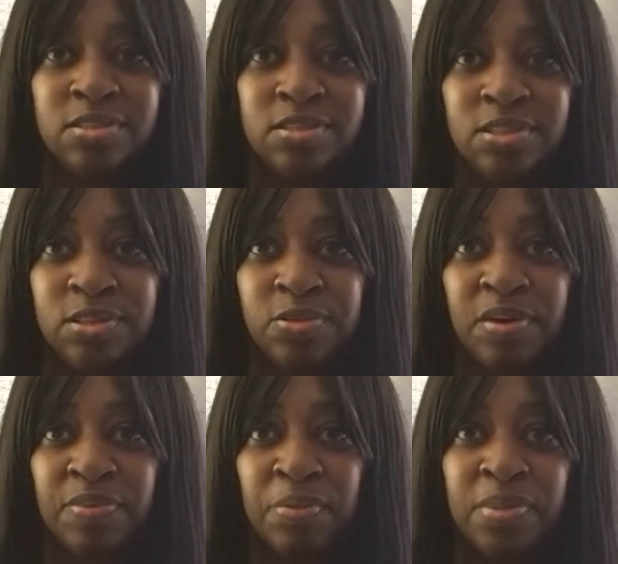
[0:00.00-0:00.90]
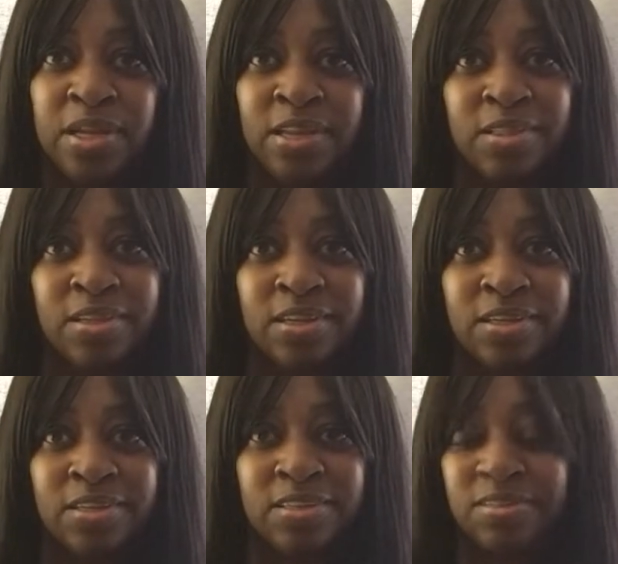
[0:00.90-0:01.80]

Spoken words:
2 of them in the